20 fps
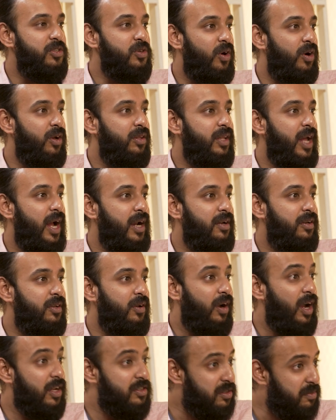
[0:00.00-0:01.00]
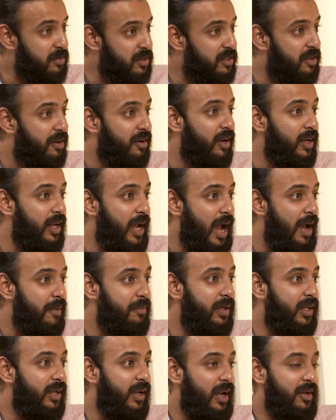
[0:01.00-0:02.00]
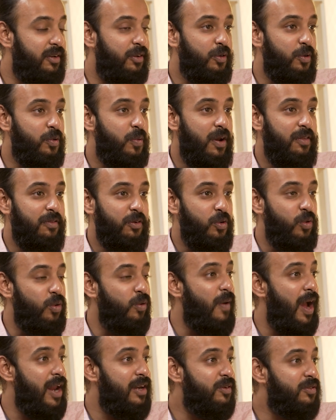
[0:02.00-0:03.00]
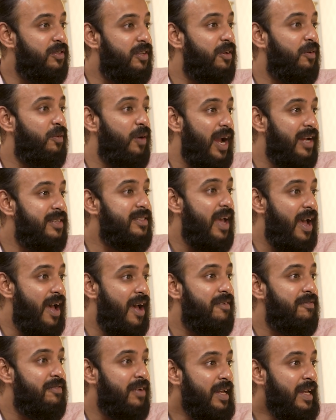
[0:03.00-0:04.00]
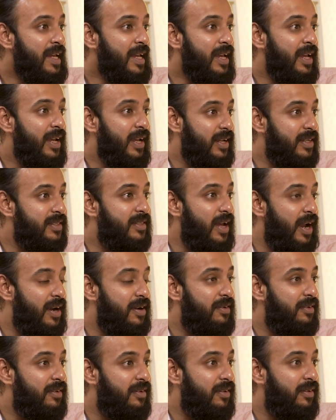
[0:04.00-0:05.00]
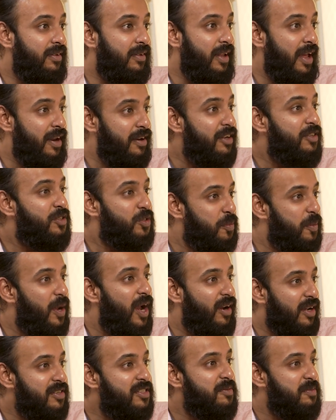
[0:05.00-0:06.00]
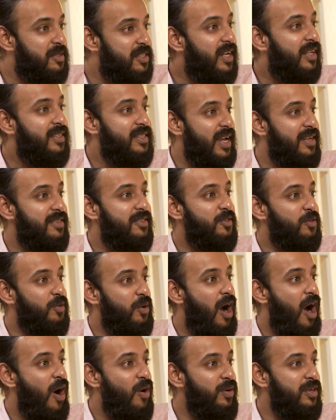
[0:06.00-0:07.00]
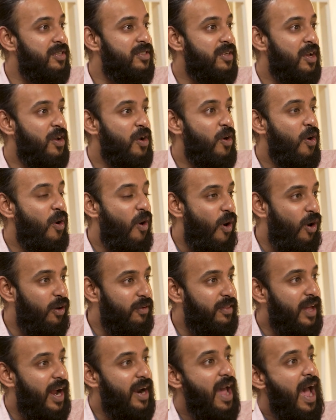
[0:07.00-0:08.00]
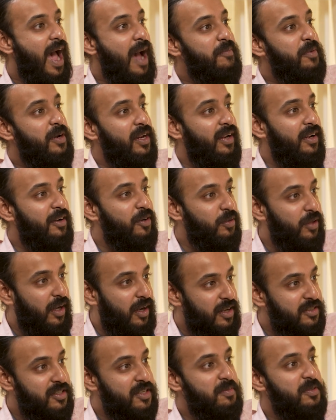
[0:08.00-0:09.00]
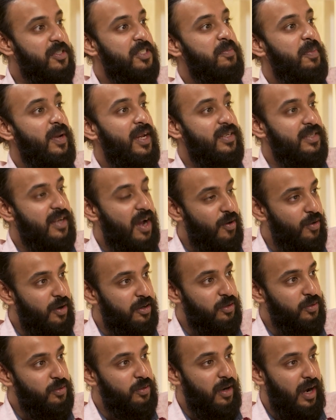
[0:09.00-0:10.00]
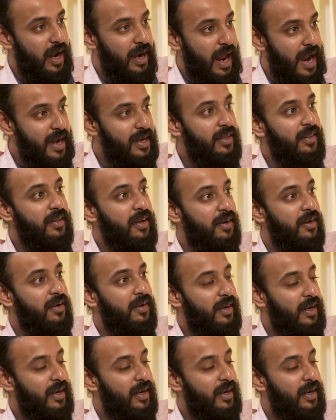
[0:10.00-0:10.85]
sure that your customers are really happy. And, one of the core values that you guys have is that there needs to be a customer success. So how is all of that happening into the customer space? How are you aligning the